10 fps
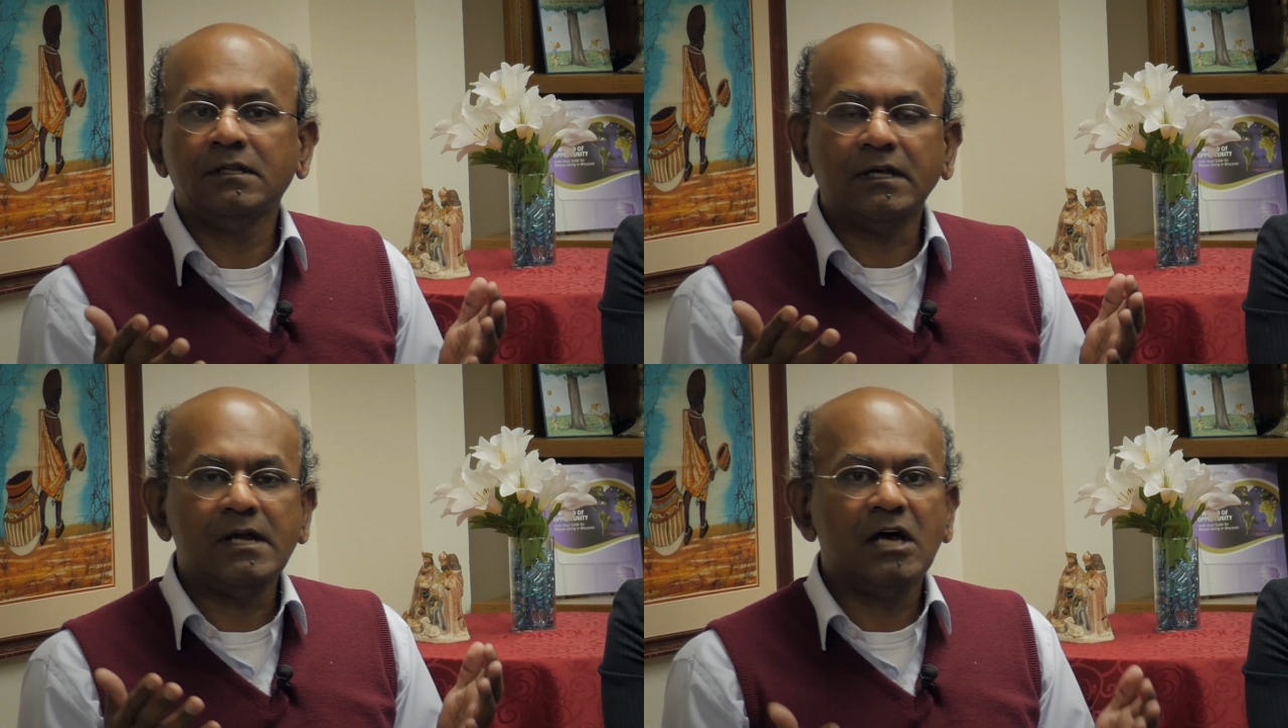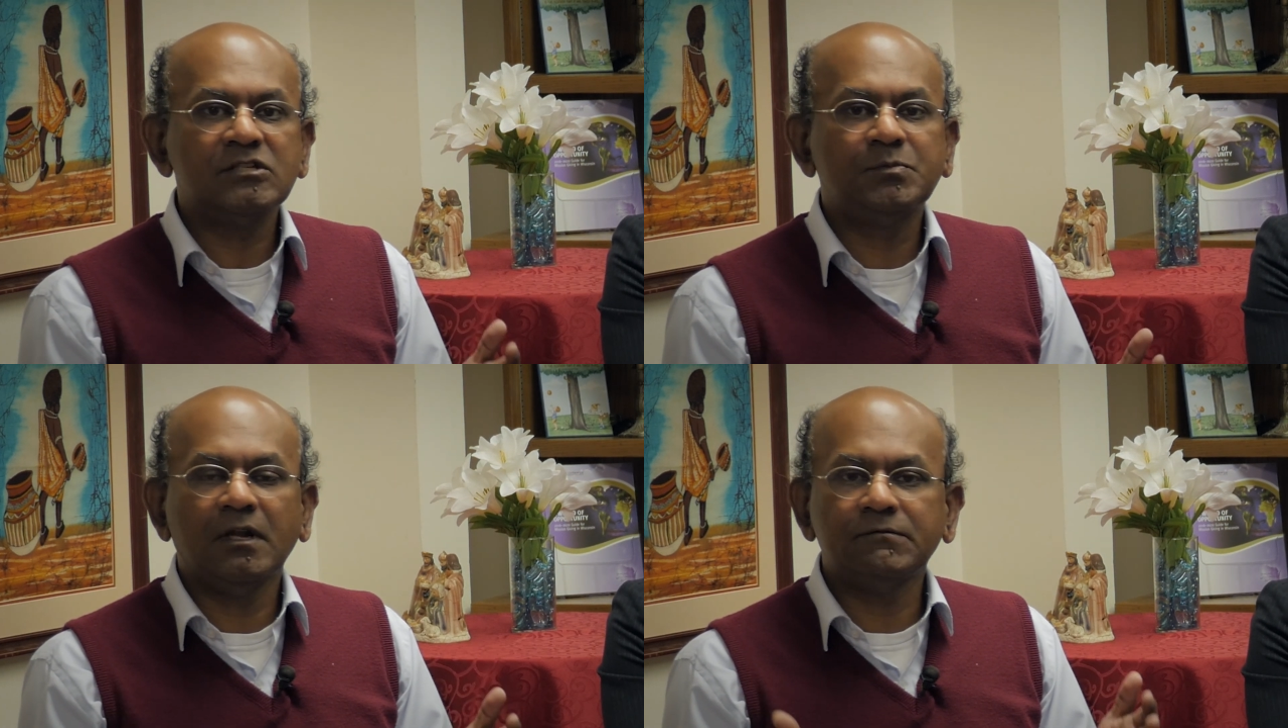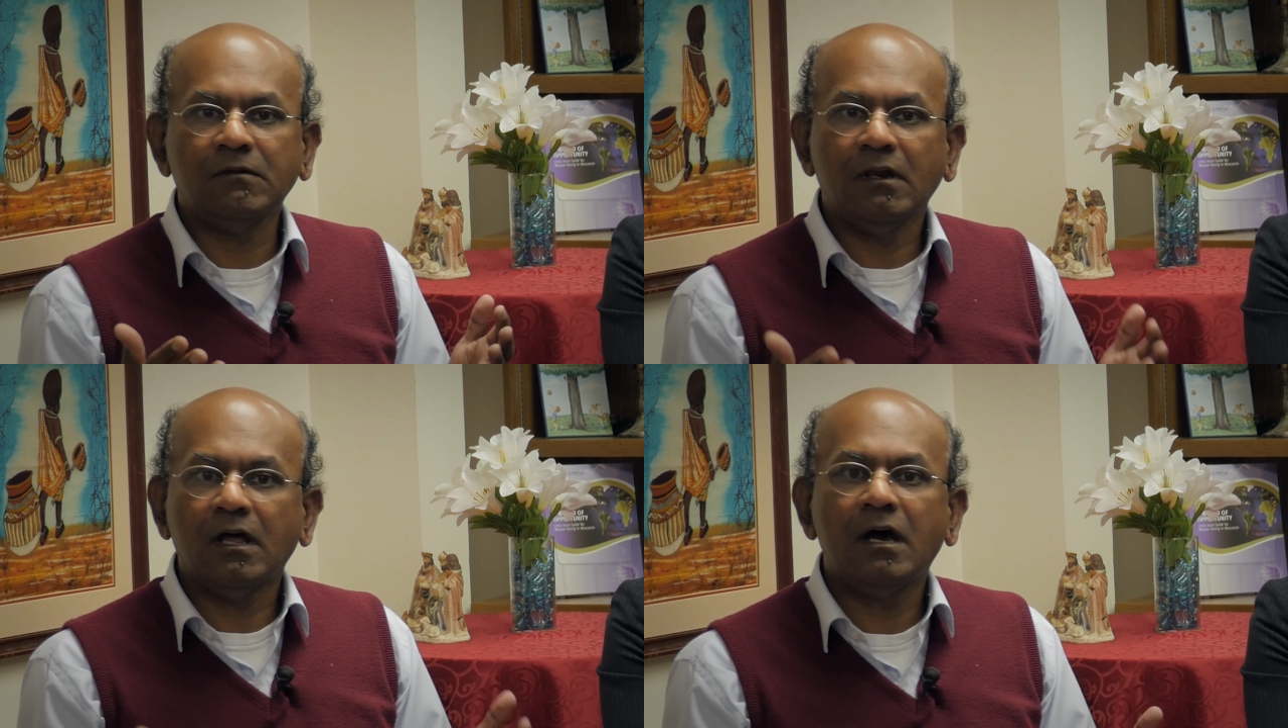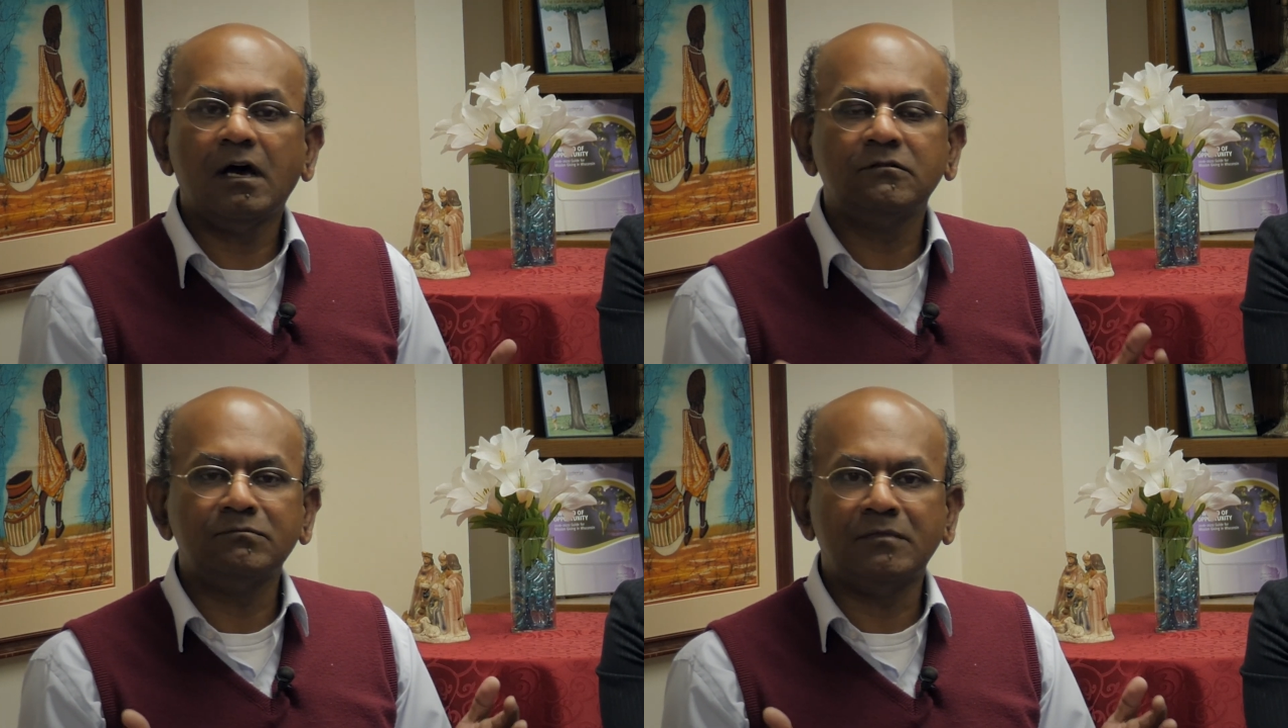the gospel of
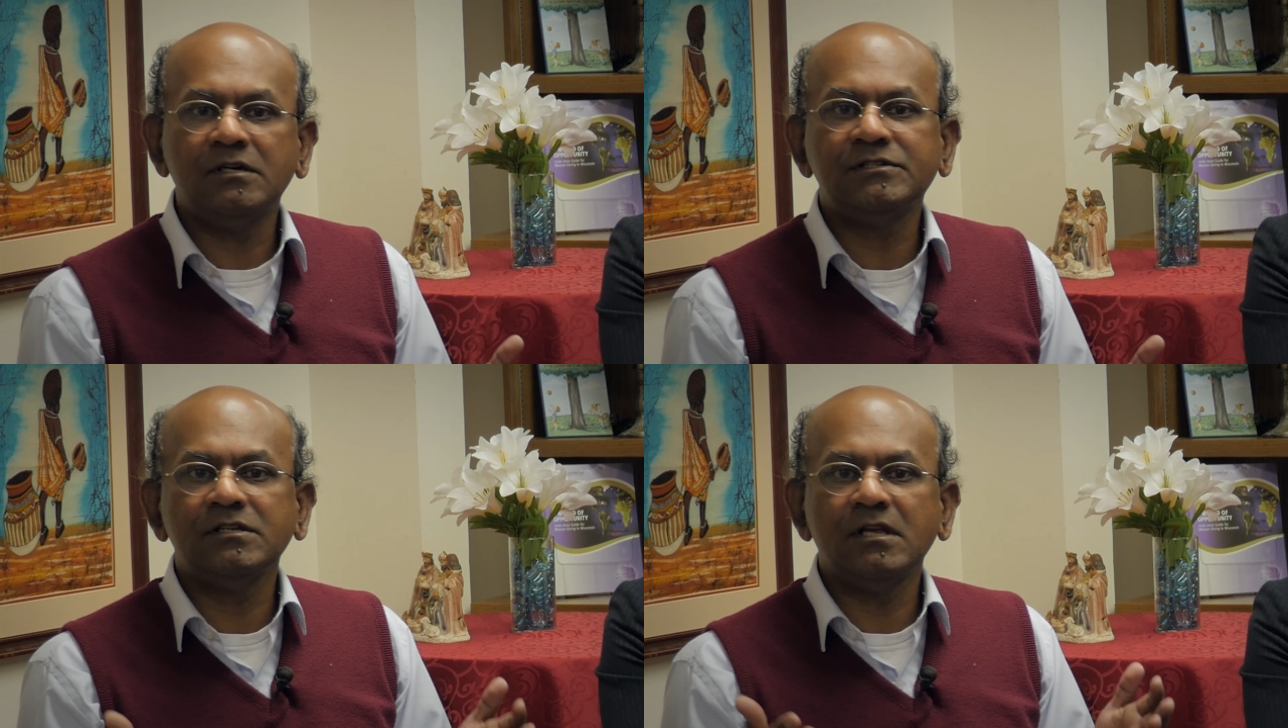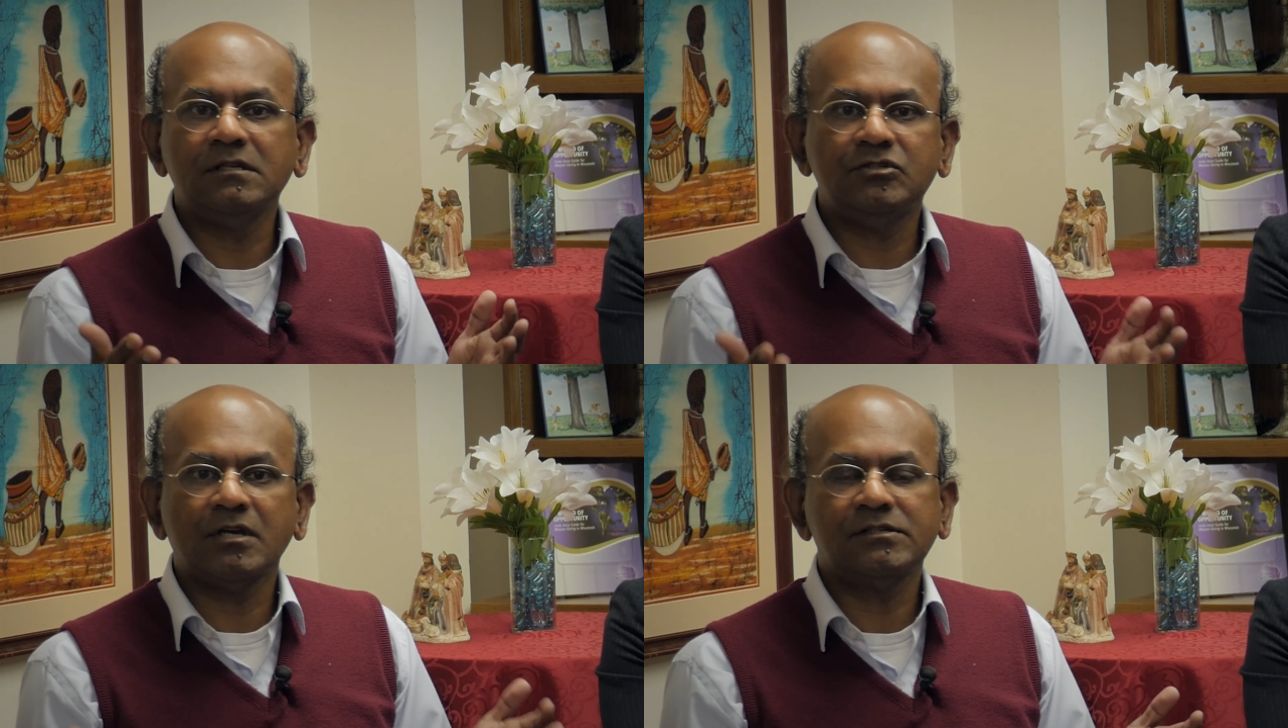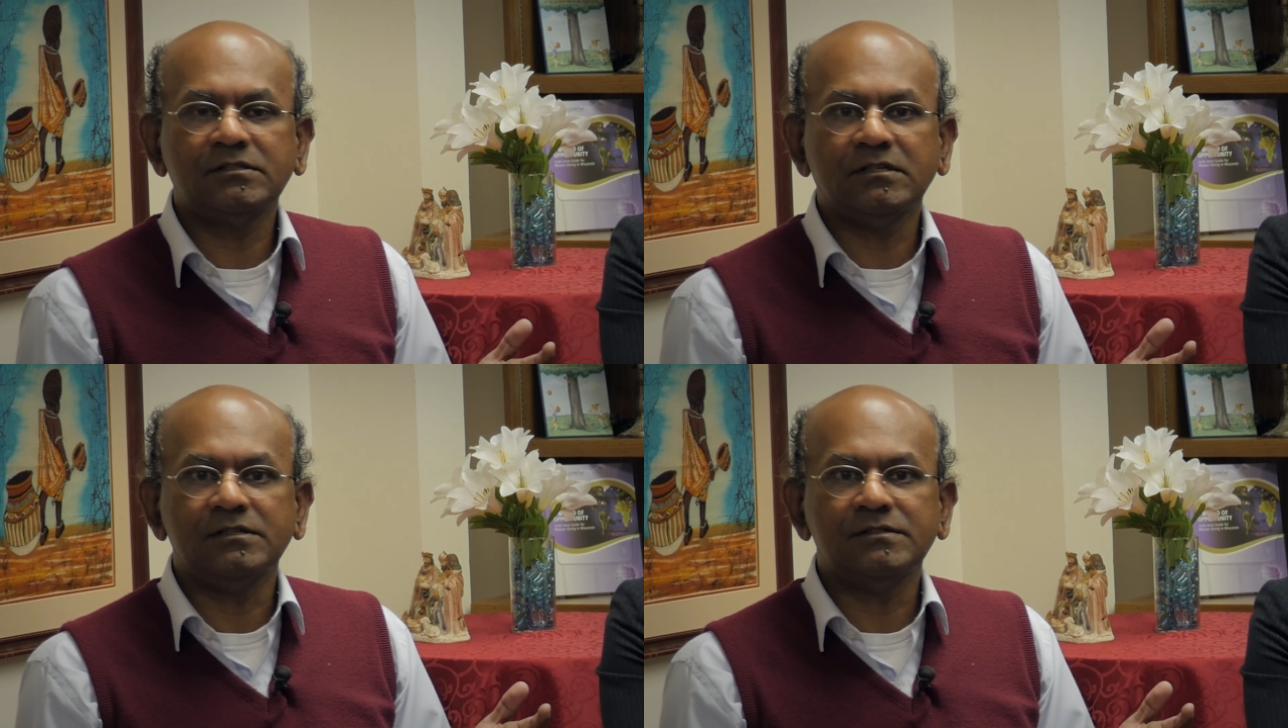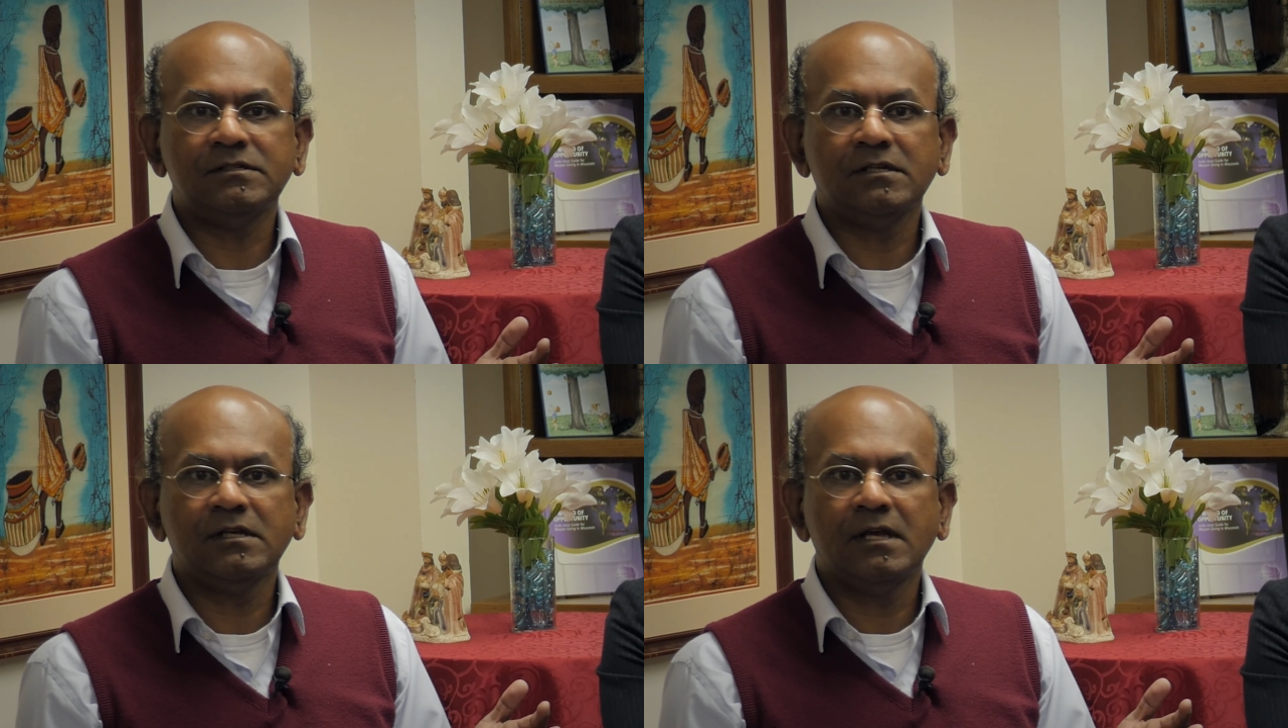love, mercy, and justice,